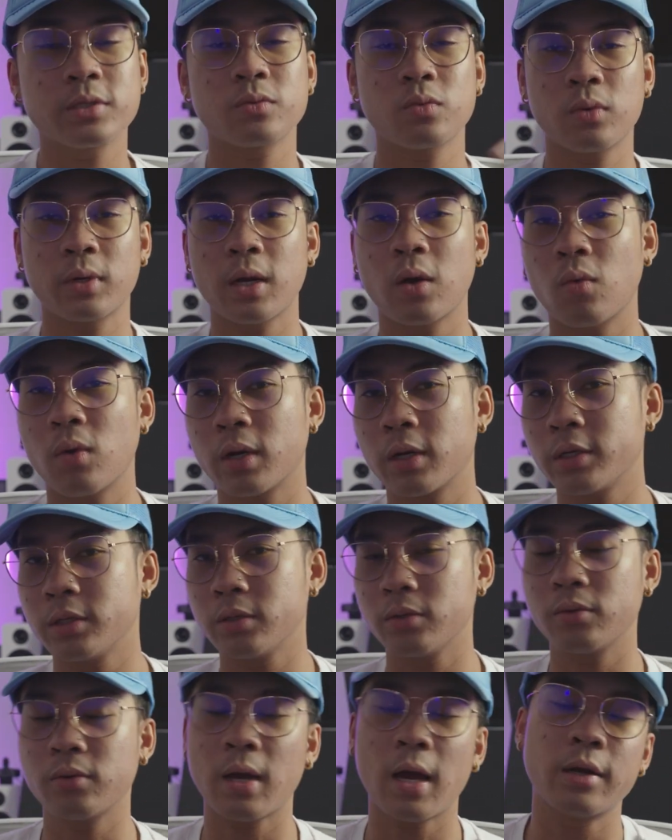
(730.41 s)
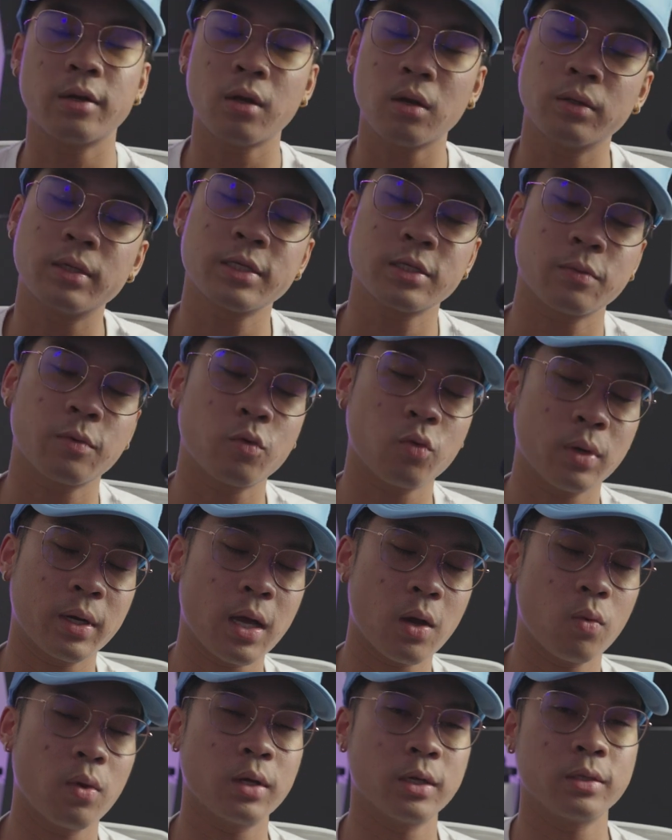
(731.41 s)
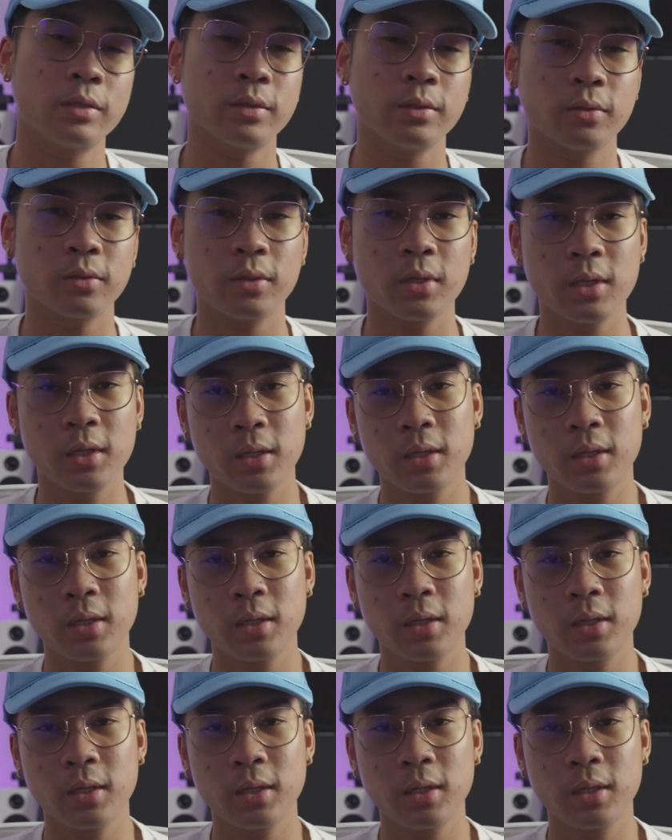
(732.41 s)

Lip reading: is what I want to do, I know this is what I want to do.